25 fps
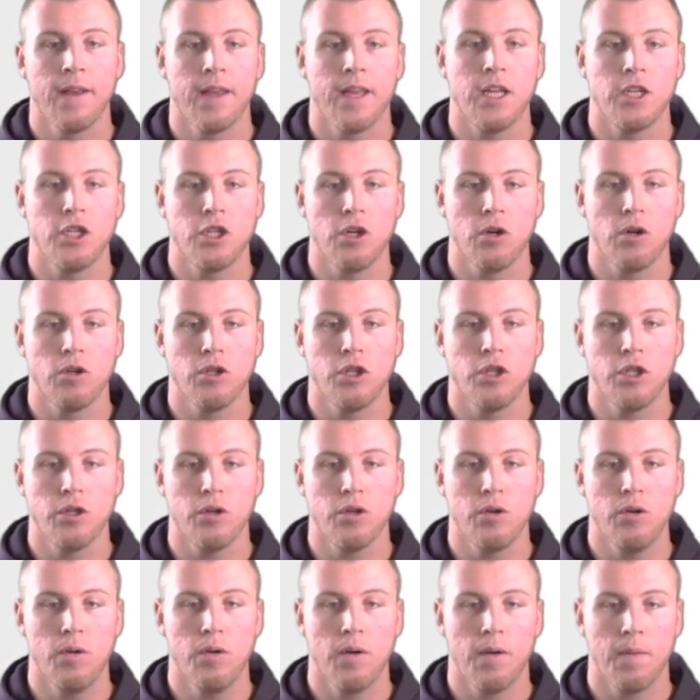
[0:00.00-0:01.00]
He showed
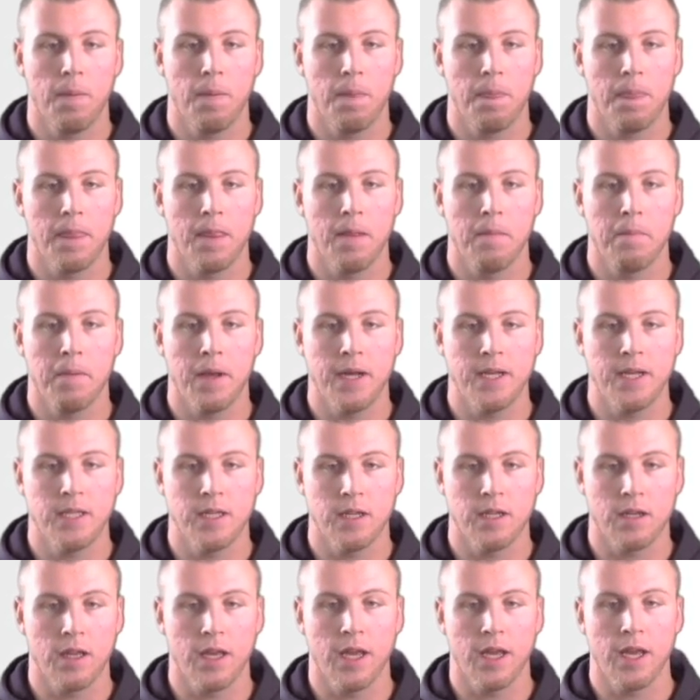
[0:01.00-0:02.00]
you
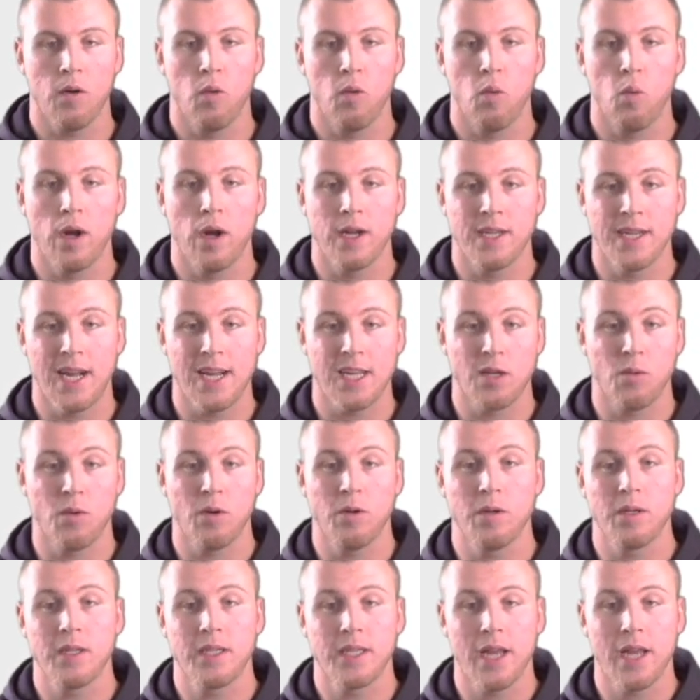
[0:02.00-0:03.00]
basically exactly what
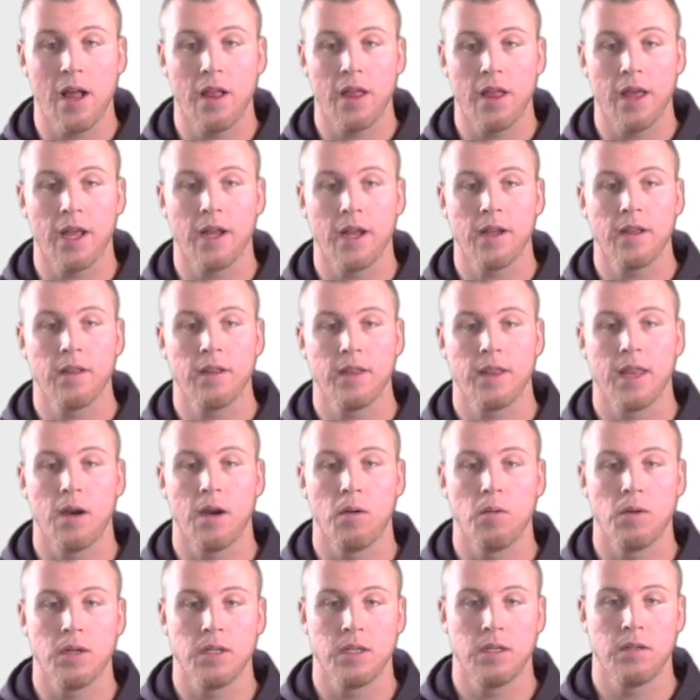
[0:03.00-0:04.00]
he was selling, that
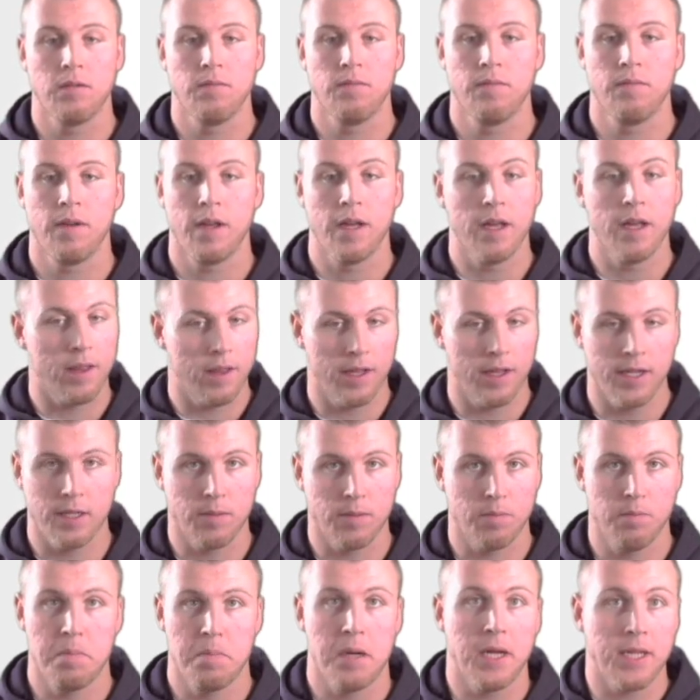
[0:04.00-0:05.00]
it's
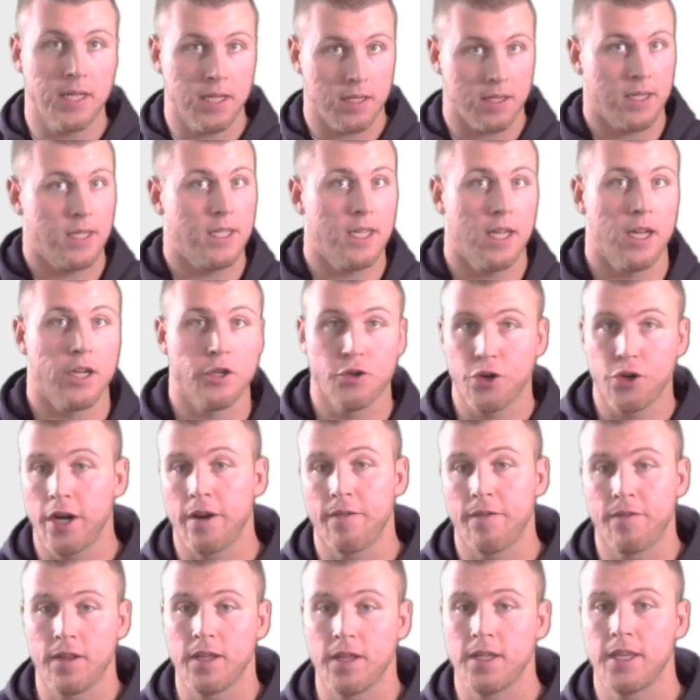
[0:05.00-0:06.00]
basically selling
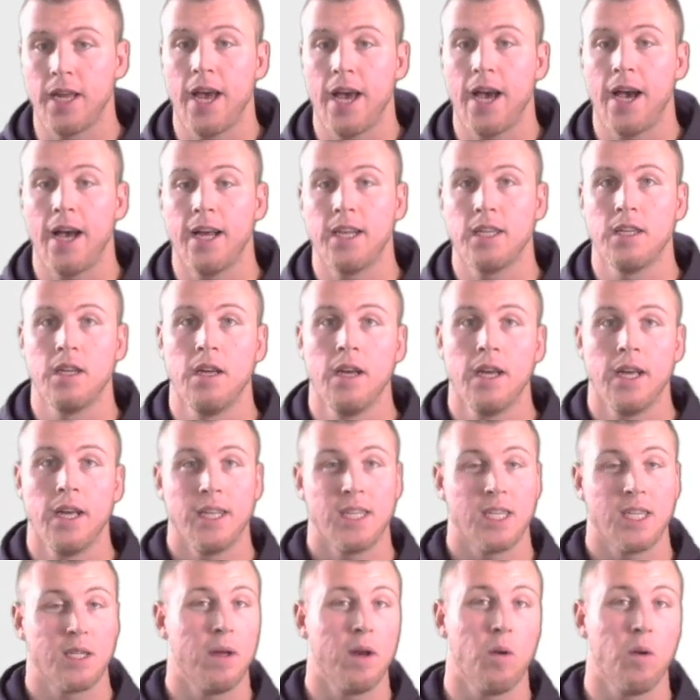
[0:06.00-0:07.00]
training for this ads.
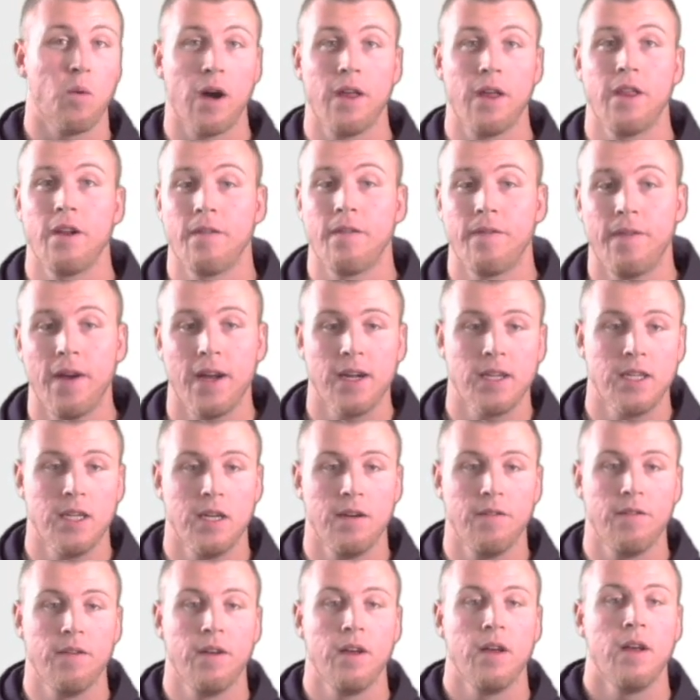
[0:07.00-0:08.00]
He's explaining why they're
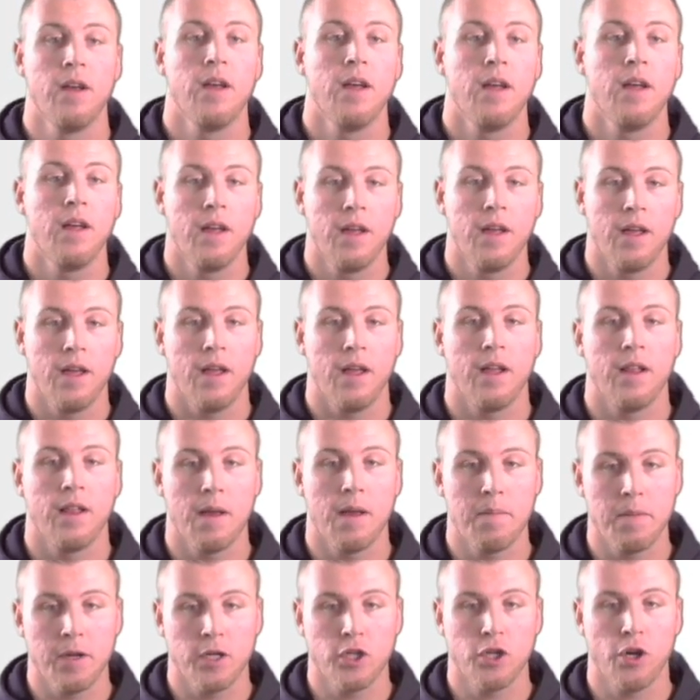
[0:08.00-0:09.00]
effective.
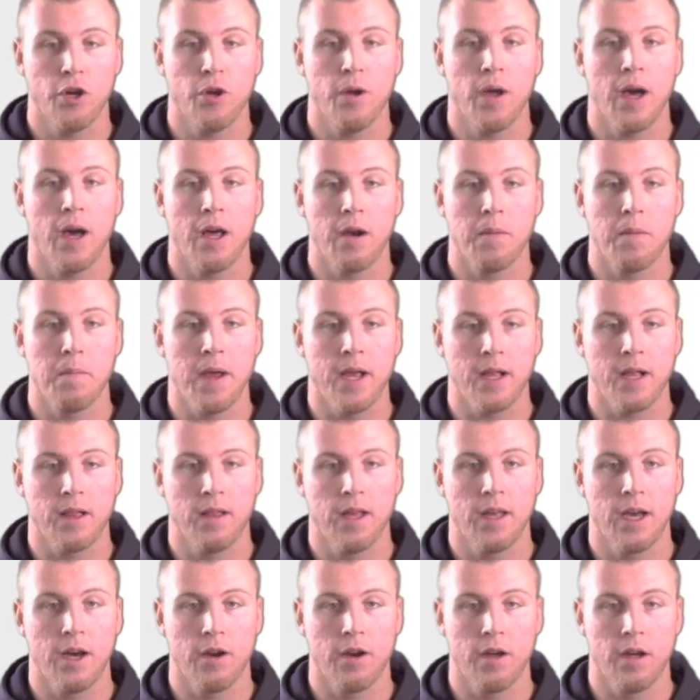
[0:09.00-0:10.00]
Let me show you how to
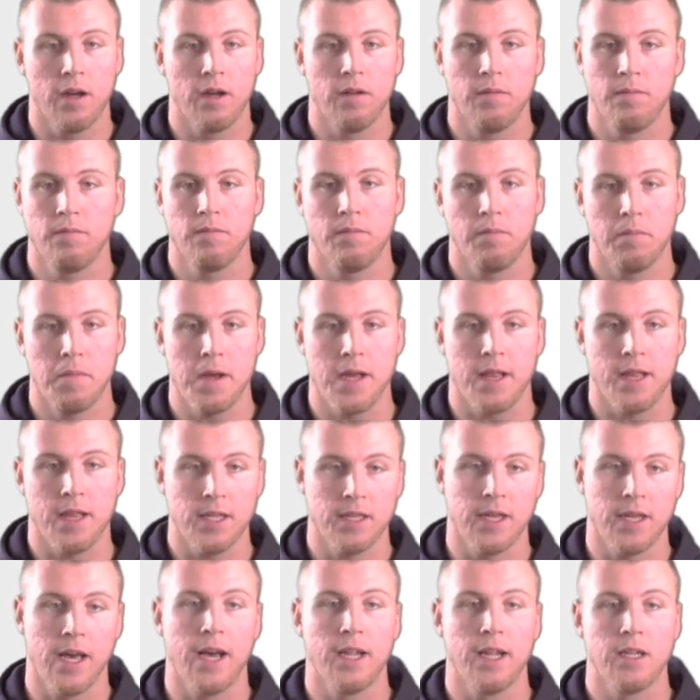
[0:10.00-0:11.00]
make
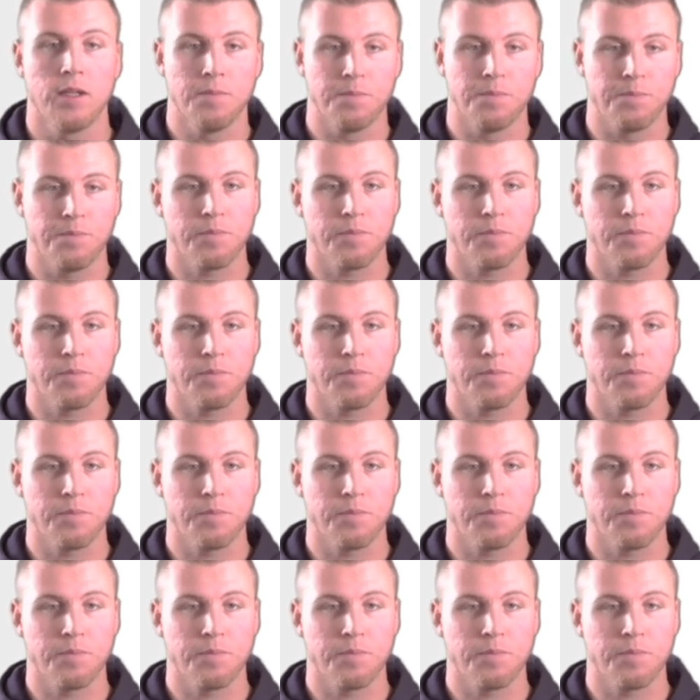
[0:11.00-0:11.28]
these ads.